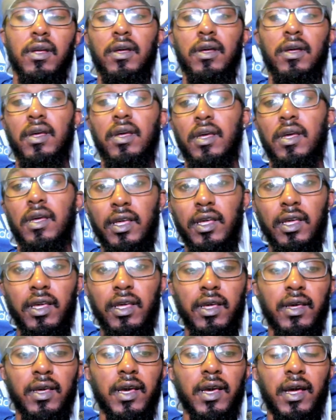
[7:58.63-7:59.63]
he
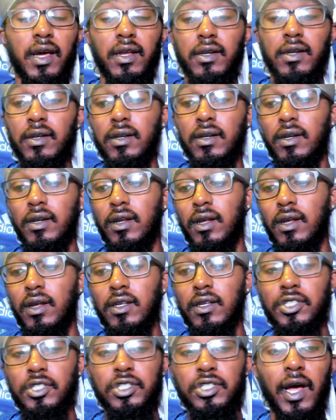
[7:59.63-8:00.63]
can
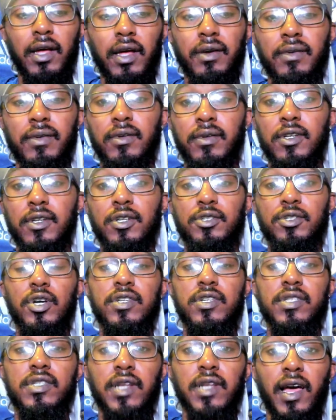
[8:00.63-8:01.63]
shine, just
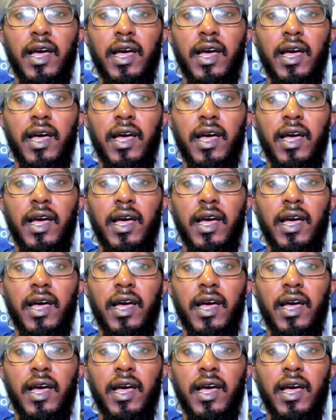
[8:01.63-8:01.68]
like